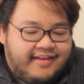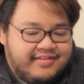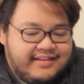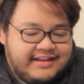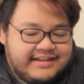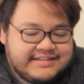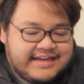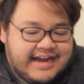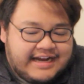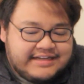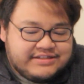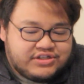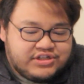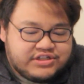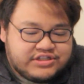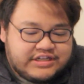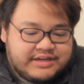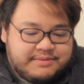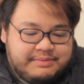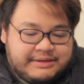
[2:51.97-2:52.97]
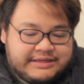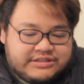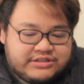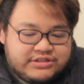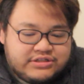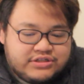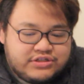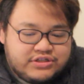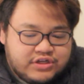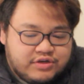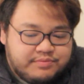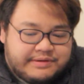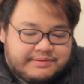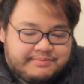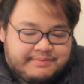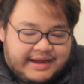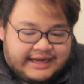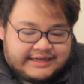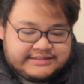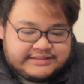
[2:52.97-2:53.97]
these guys are just going to be stupid
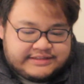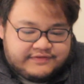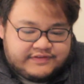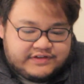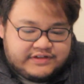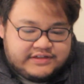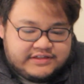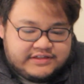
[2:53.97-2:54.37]
massive.